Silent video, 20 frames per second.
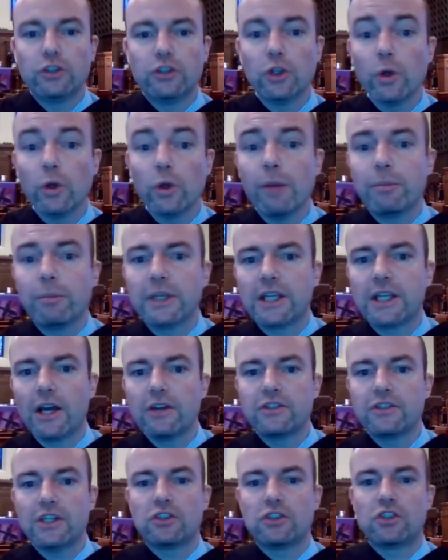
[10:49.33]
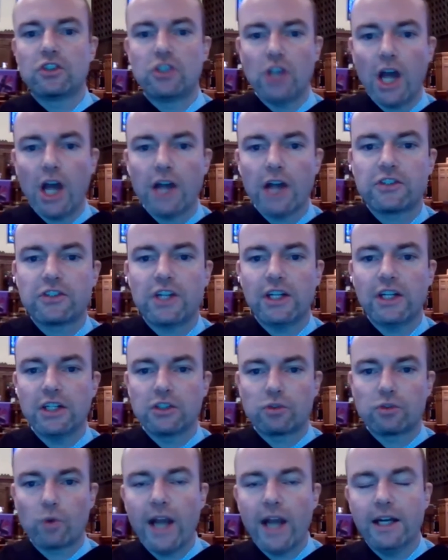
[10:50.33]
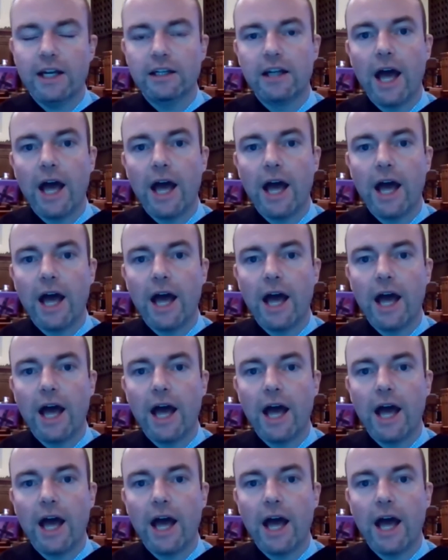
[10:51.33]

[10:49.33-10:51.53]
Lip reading: Do it because it's just and it's right,